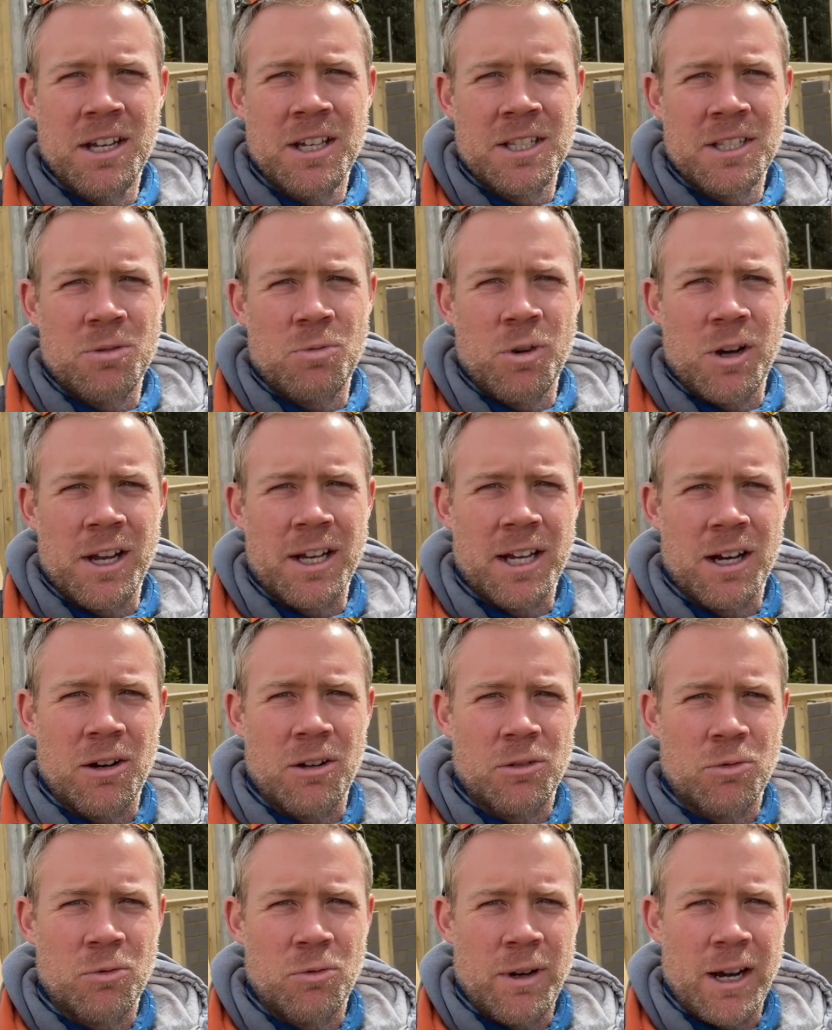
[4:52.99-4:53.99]
to work
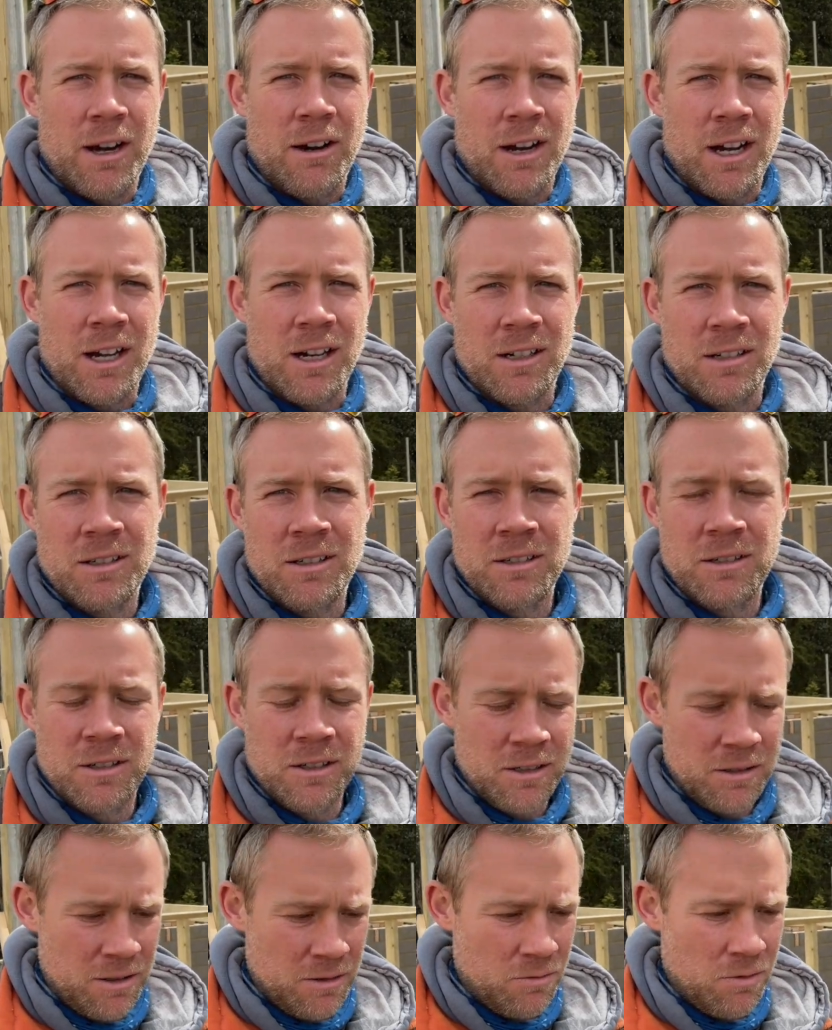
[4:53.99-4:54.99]
out where our
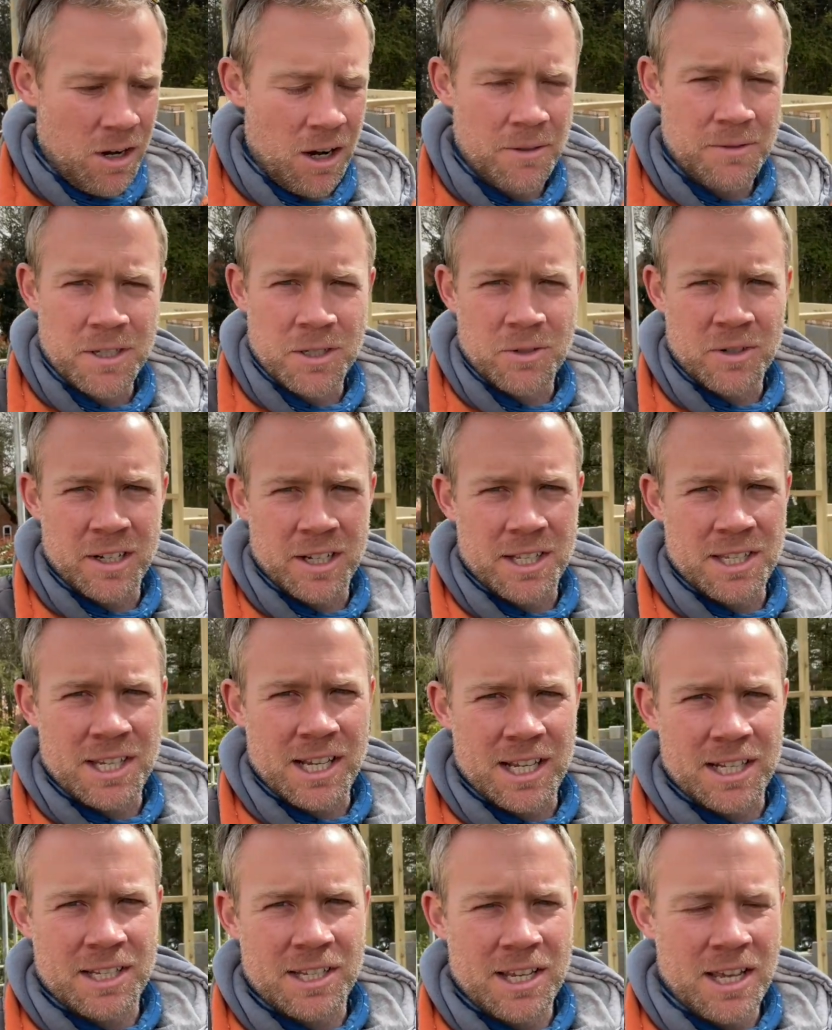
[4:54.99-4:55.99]
rafters are going to
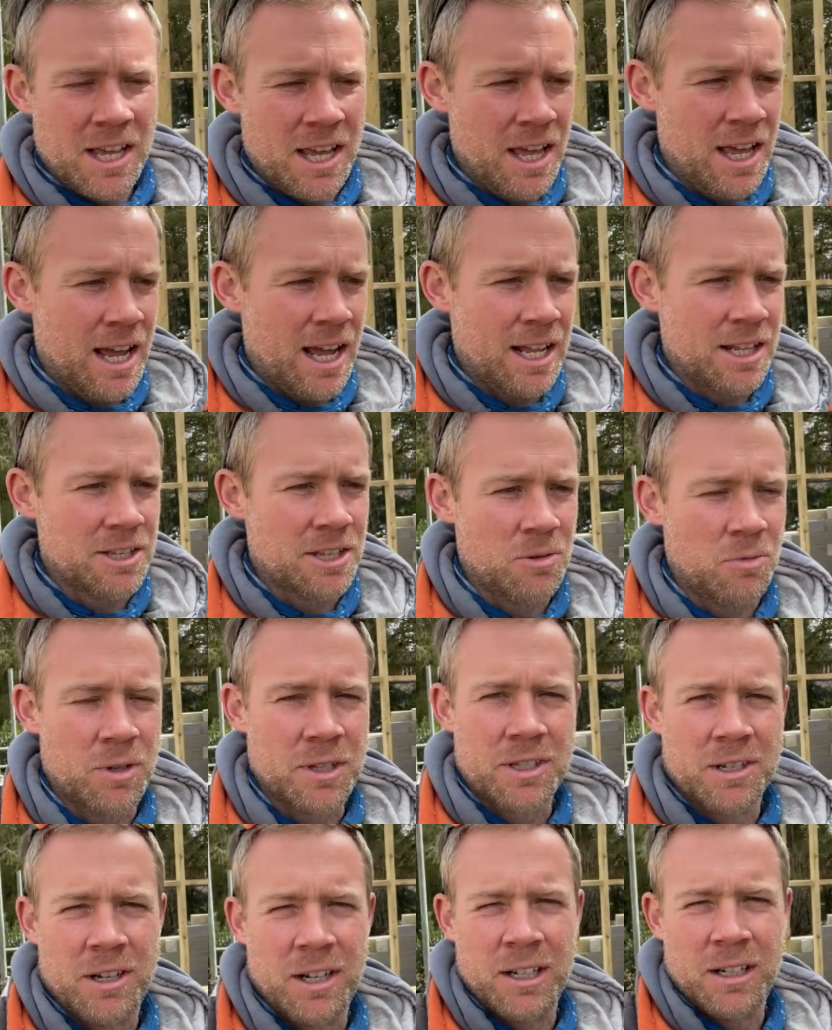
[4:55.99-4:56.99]
sit, and so
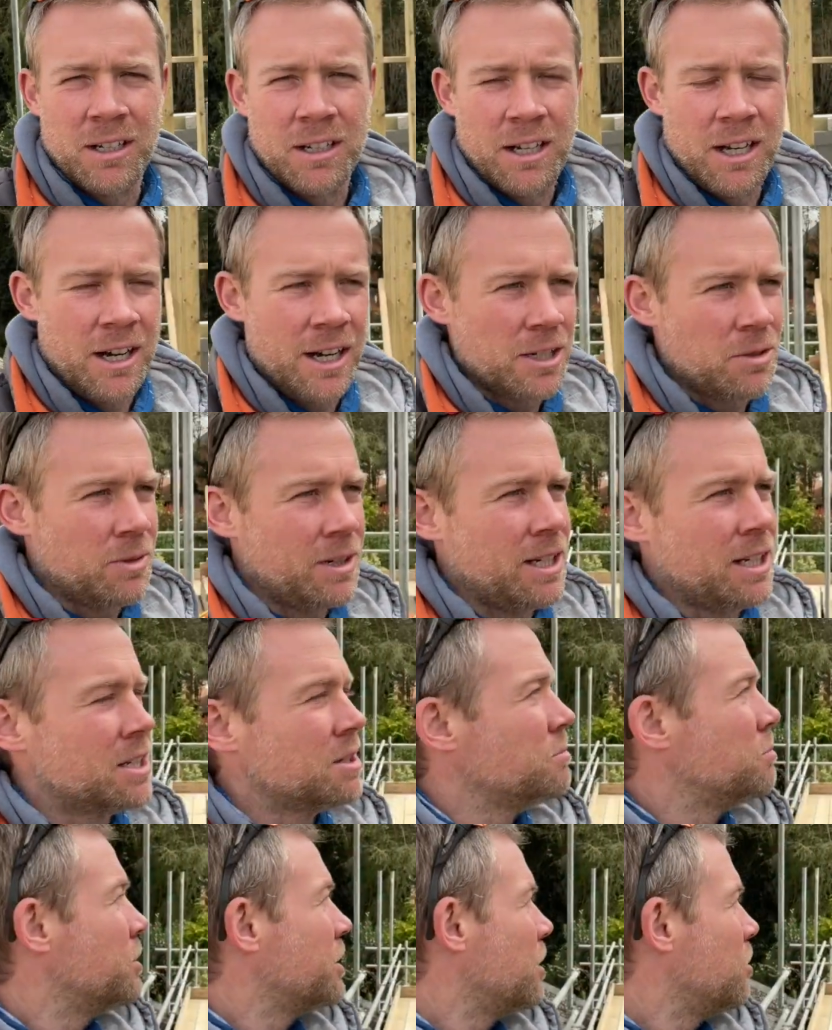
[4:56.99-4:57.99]
what height we need to
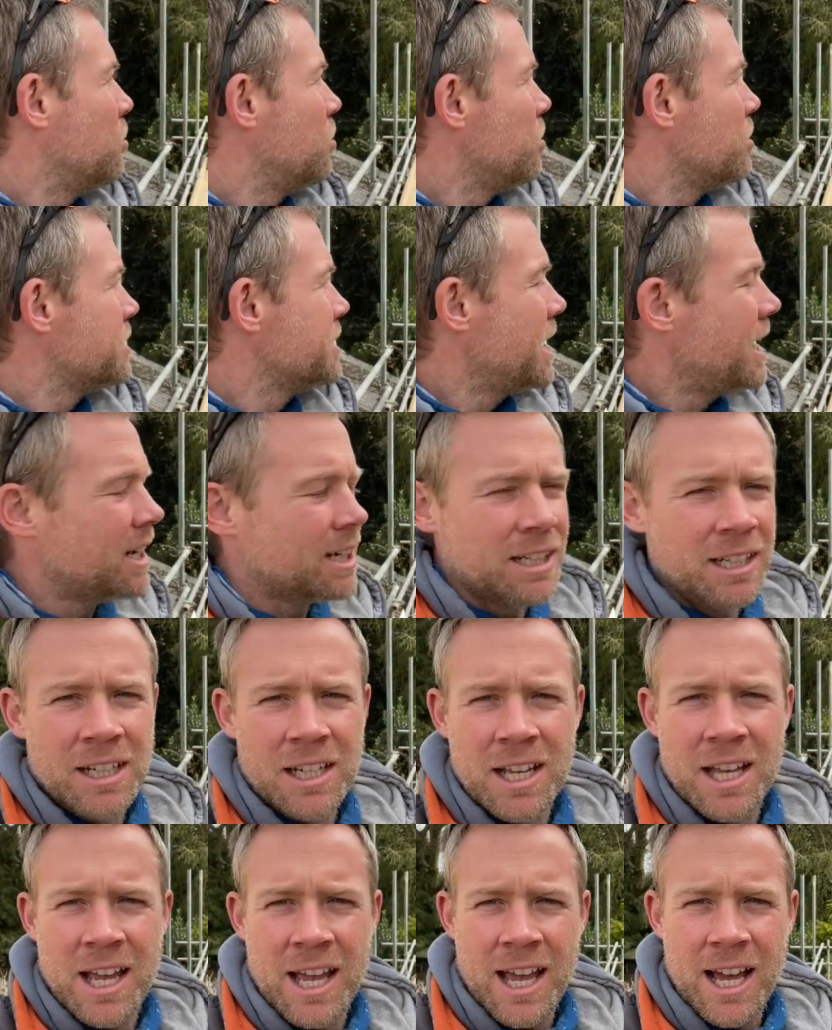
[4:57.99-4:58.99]
put our walls at,
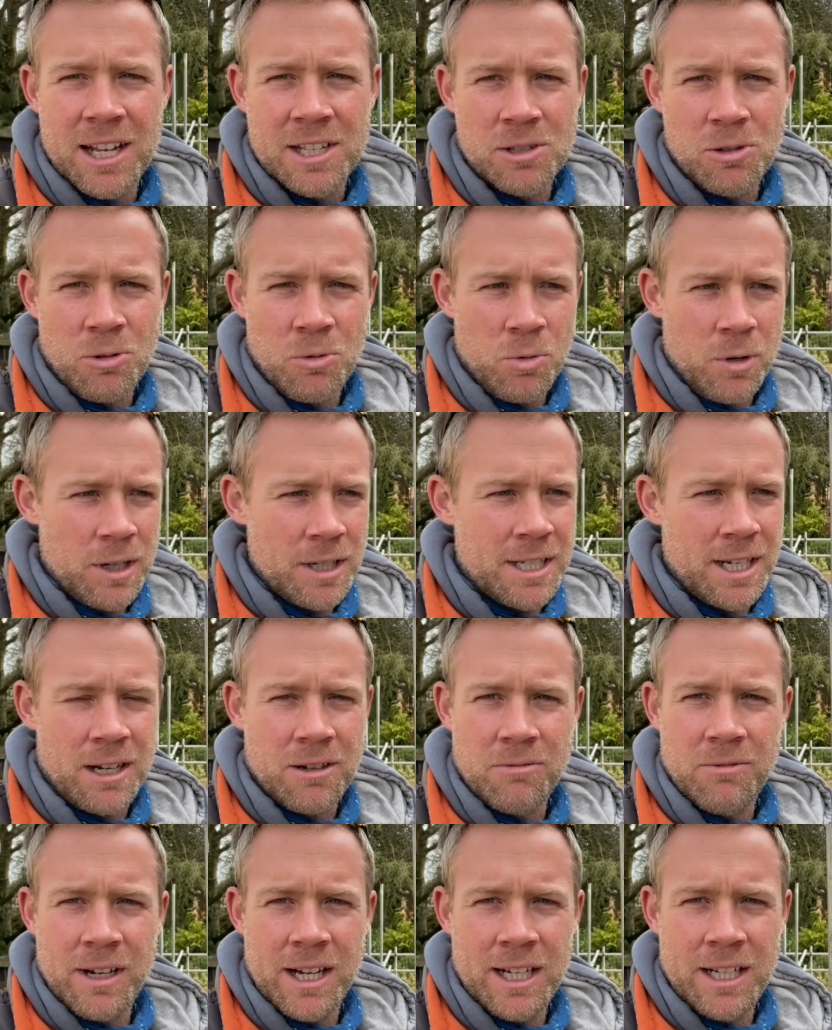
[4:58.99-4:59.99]
and it's all worked out
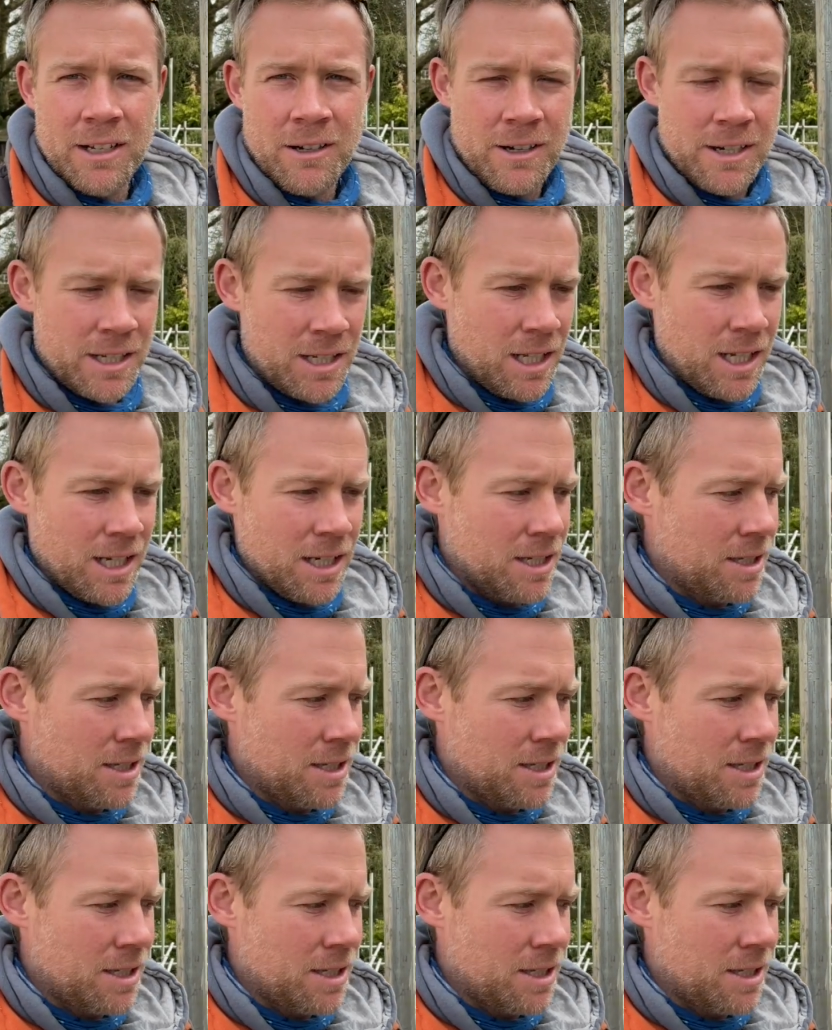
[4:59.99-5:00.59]
really nicely.